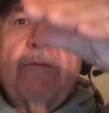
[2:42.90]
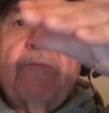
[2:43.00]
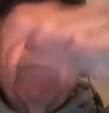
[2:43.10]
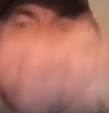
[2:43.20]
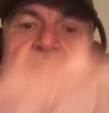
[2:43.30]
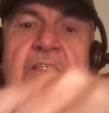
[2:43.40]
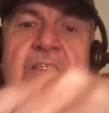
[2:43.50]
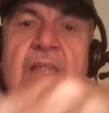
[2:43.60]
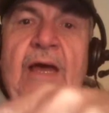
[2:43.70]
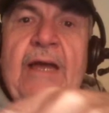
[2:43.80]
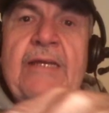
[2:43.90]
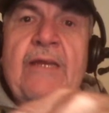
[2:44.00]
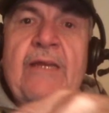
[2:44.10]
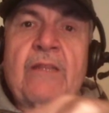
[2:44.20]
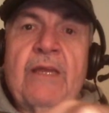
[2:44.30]
slide down
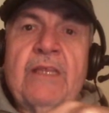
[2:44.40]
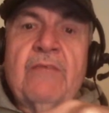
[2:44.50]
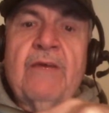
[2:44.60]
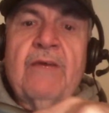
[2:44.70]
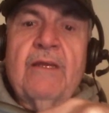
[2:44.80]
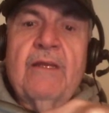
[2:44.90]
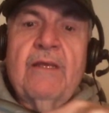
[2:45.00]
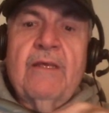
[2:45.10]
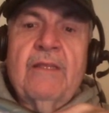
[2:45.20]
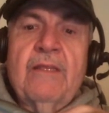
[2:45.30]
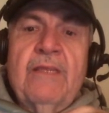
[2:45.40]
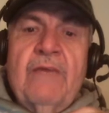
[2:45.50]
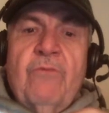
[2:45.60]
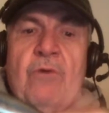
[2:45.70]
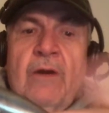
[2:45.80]
the length of it,
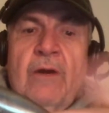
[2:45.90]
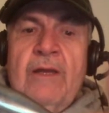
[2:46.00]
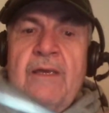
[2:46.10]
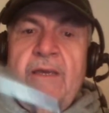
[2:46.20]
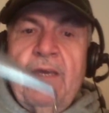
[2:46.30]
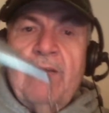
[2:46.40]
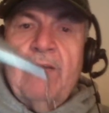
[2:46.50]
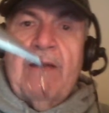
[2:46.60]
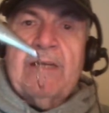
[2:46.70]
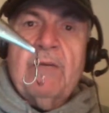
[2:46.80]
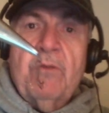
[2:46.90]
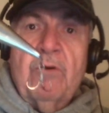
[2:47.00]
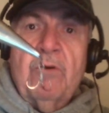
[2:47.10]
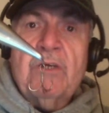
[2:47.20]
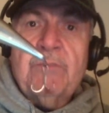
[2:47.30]
therefore interacting with the
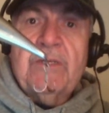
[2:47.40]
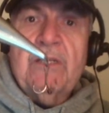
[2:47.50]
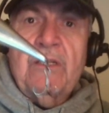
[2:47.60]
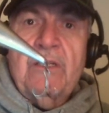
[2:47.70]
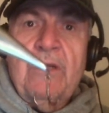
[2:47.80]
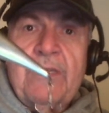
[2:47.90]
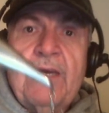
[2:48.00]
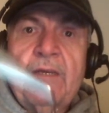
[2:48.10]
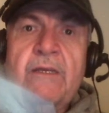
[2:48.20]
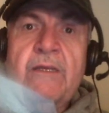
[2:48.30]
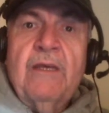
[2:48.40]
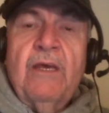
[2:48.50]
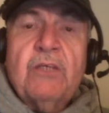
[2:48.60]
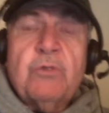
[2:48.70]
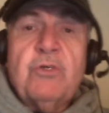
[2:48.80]
hooks, particularly on the end.
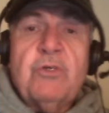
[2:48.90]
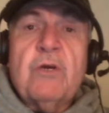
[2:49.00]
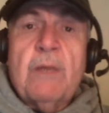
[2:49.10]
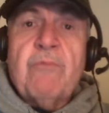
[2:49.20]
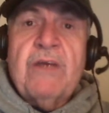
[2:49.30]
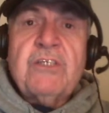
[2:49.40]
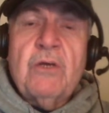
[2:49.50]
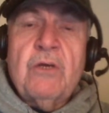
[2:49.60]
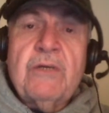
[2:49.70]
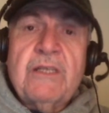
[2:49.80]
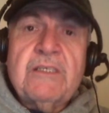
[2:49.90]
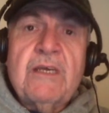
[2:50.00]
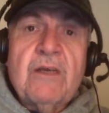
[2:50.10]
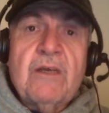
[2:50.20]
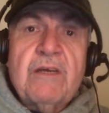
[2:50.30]
So his hookup ratio tends to
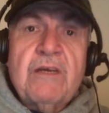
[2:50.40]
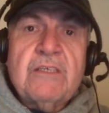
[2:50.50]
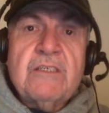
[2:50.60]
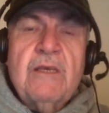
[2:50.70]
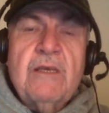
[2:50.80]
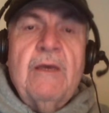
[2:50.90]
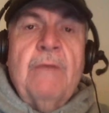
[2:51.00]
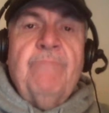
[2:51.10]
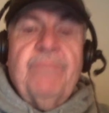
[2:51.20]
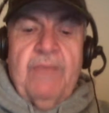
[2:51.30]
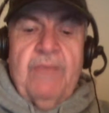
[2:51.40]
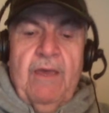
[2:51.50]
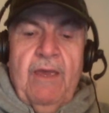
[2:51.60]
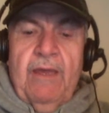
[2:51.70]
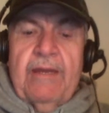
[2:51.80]
increase.
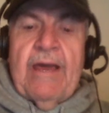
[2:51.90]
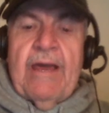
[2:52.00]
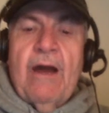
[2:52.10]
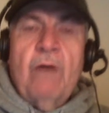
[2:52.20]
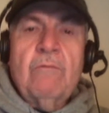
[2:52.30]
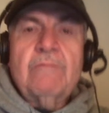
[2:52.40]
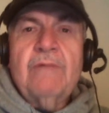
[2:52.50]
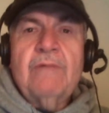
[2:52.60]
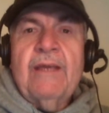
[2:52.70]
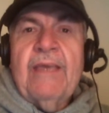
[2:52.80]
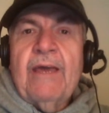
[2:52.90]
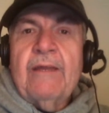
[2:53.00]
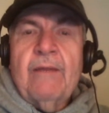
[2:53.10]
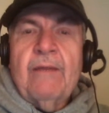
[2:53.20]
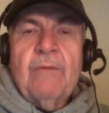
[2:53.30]
Now,
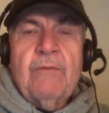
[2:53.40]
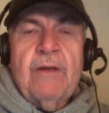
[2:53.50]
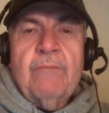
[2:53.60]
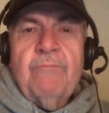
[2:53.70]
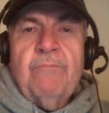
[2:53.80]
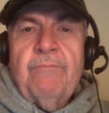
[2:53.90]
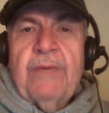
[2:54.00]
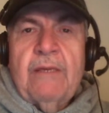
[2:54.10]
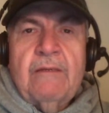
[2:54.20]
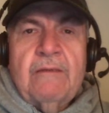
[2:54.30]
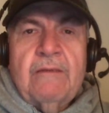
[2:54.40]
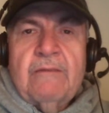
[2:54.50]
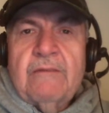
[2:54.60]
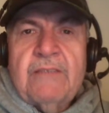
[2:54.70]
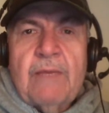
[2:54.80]
again, I'm not a big
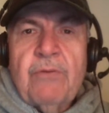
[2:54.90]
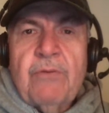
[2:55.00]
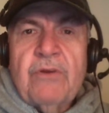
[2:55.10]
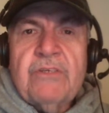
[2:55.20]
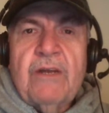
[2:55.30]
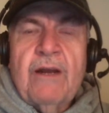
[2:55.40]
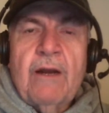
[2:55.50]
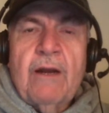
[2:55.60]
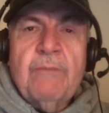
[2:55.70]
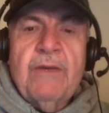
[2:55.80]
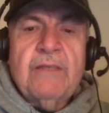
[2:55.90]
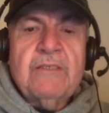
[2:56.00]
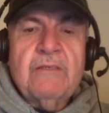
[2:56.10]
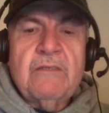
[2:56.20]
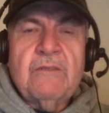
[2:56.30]
scent person on hard baits,
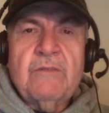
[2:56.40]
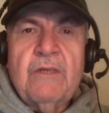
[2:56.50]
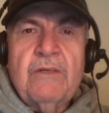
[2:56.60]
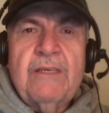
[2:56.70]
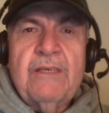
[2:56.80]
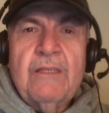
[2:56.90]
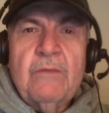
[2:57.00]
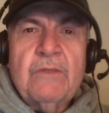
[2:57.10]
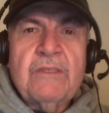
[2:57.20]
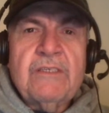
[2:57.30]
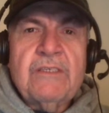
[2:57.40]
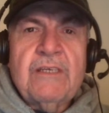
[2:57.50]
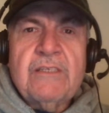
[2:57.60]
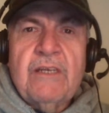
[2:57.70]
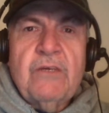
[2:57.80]
and dealing with the
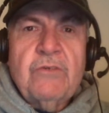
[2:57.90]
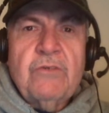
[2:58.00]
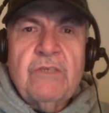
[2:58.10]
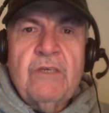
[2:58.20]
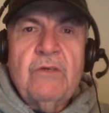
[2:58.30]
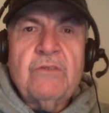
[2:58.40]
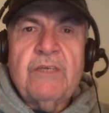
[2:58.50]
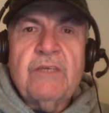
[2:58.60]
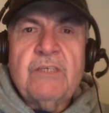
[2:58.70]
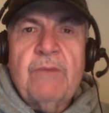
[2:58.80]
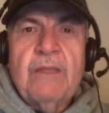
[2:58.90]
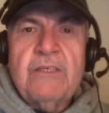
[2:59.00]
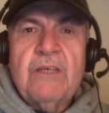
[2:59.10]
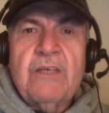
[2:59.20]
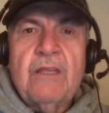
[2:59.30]
scents that I usually use, like smelly
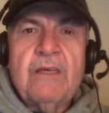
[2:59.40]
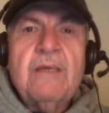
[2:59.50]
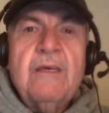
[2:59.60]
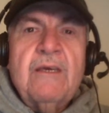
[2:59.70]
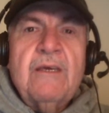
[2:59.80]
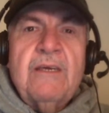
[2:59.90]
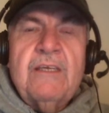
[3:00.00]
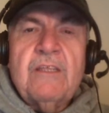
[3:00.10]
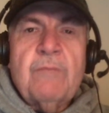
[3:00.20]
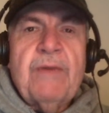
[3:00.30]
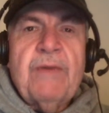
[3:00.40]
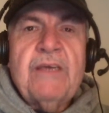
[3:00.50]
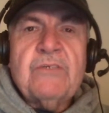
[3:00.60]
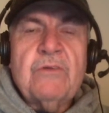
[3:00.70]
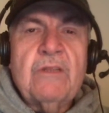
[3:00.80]
jelly, either the
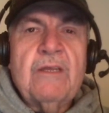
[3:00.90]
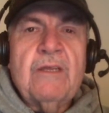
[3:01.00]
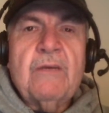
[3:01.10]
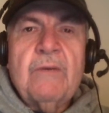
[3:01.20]
paste or the liquid